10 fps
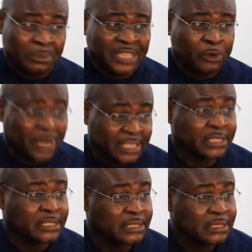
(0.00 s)
from
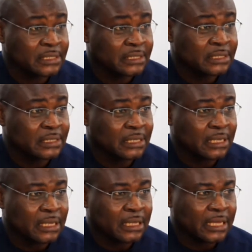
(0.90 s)
circulation.
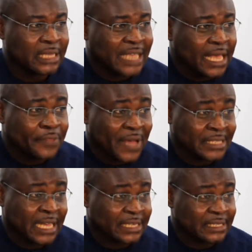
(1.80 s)
It's a health
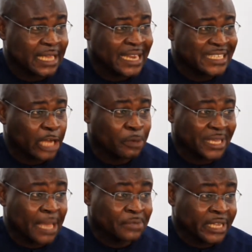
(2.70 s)
hazard and it cannot be
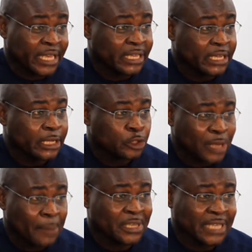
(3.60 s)
kept there. So
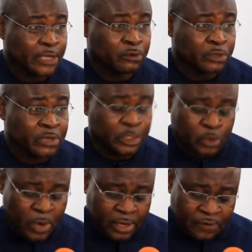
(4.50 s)
that means that you, you need to
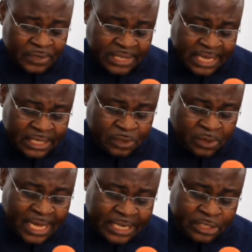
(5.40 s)
go and confiscate it.
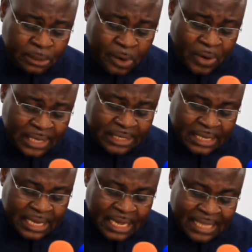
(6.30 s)
So that is number one.
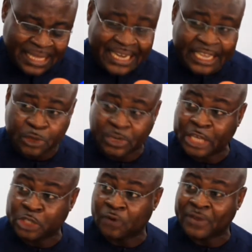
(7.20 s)
And that leads to the
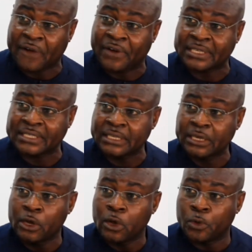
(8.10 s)
issue of the arrest.
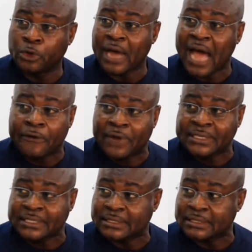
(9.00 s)
We don't
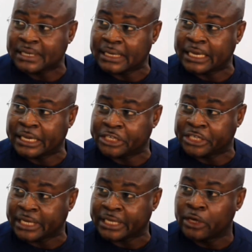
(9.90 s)
arrest
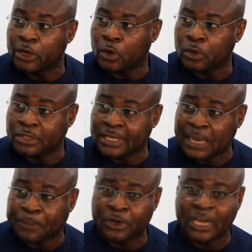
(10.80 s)
initially. You take
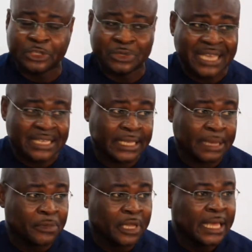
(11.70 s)
the products, you test
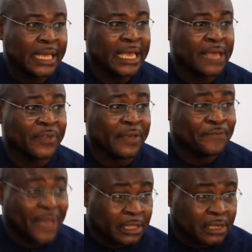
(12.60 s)
them. If they
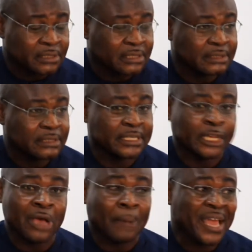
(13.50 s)
failed,
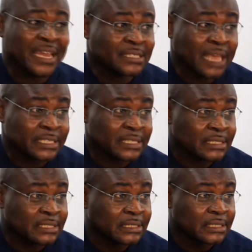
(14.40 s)
then you apply the
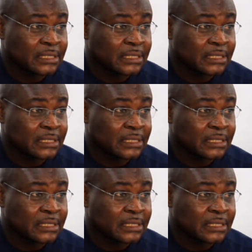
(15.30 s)
sanctions.